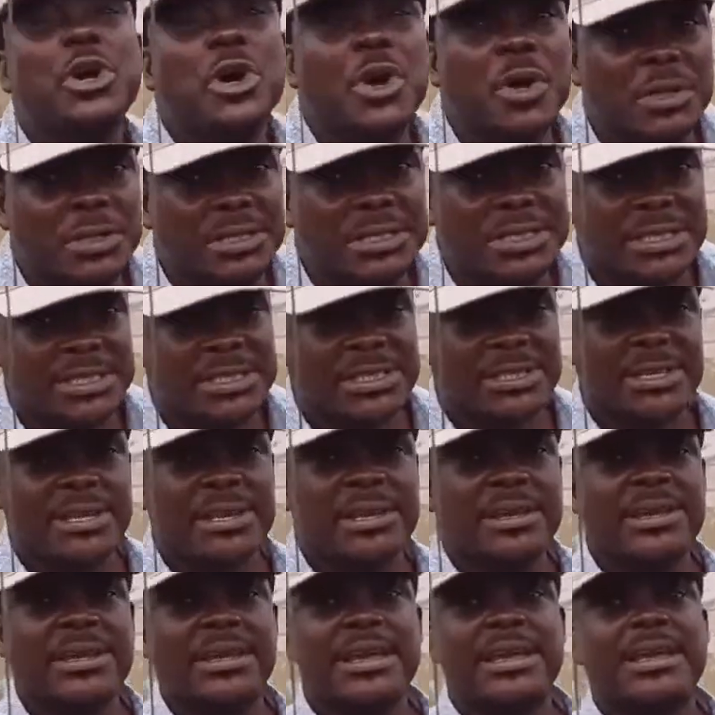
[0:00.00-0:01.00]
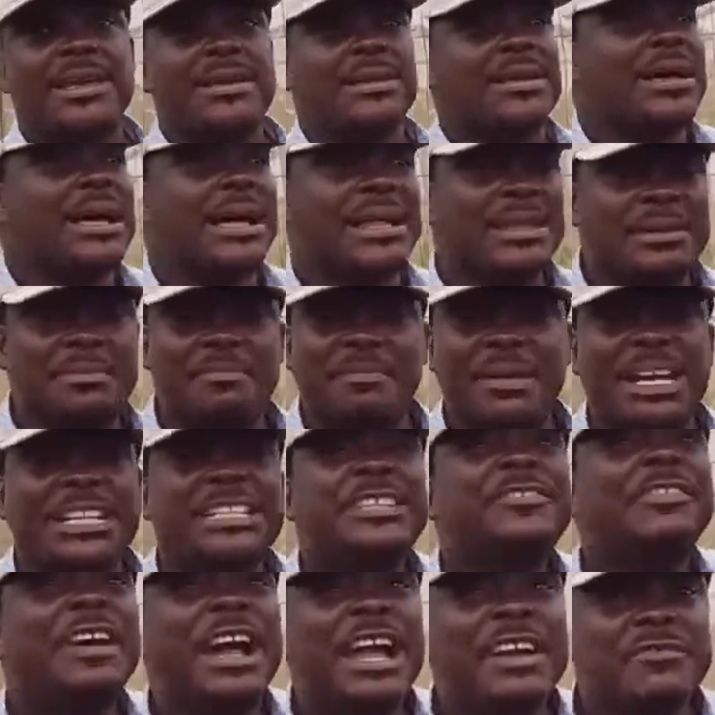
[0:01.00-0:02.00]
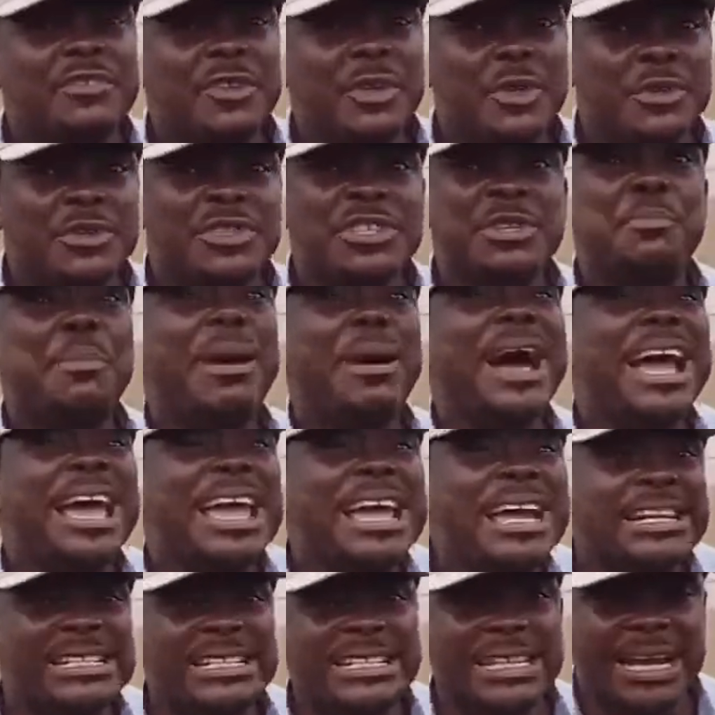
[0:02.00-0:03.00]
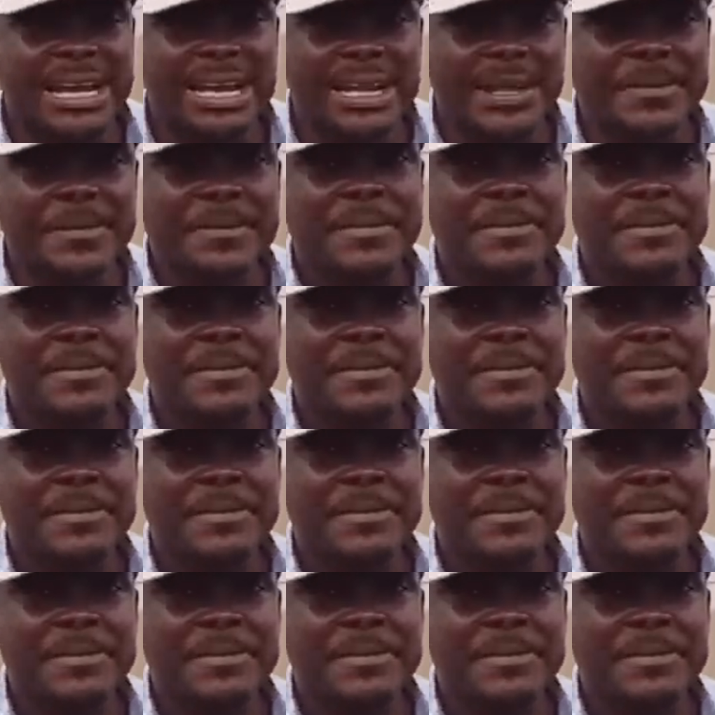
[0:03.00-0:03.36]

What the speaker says: tons. At the best 5 tons per hectare.